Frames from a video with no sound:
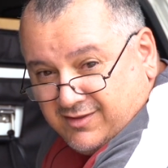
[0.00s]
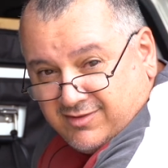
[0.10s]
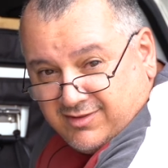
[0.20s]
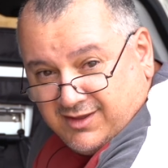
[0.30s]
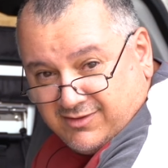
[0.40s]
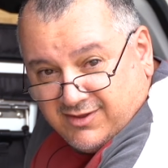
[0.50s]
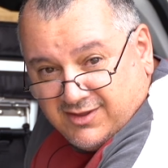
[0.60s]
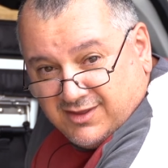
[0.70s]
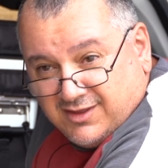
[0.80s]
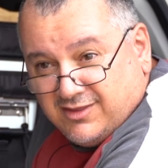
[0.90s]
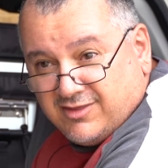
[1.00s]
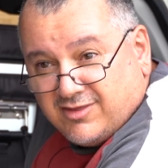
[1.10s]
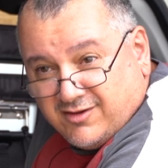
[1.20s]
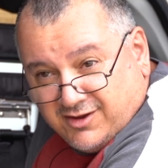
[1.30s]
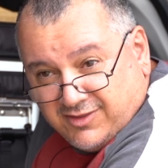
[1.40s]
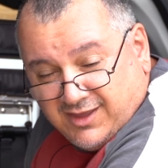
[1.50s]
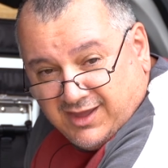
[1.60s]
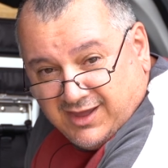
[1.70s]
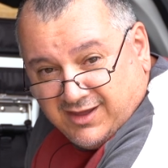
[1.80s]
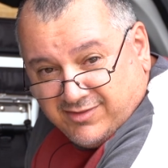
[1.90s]
sit inside the
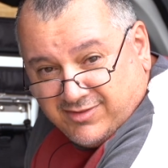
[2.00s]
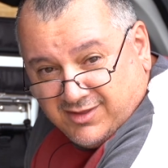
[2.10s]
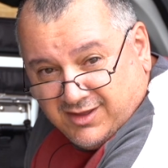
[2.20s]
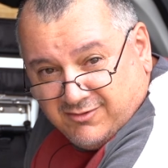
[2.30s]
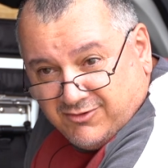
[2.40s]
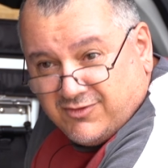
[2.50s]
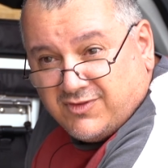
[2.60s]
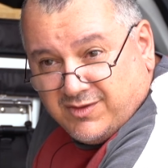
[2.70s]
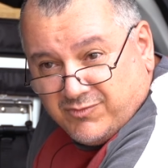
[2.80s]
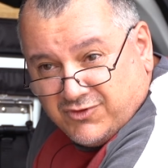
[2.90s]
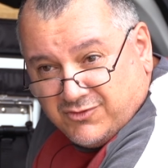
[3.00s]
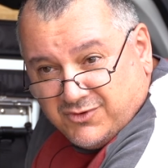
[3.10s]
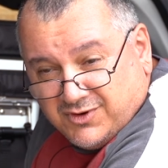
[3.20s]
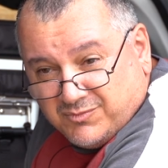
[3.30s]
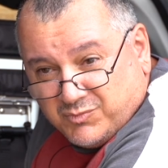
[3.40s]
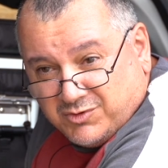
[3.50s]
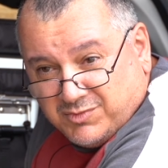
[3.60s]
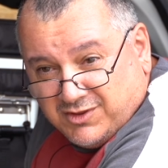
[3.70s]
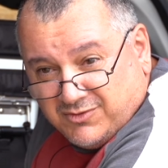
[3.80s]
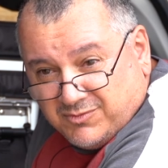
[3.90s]
house there, which is some
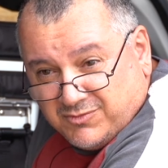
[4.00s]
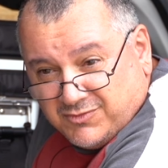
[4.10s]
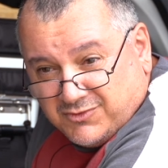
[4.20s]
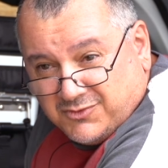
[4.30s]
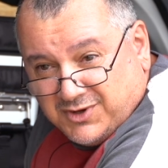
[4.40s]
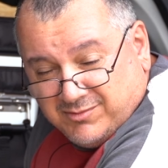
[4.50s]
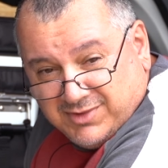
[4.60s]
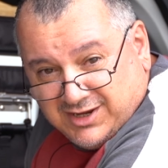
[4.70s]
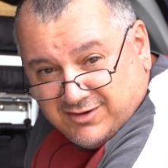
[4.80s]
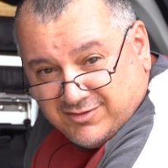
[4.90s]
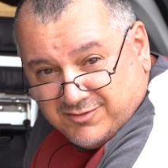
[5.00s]
probably 20 meters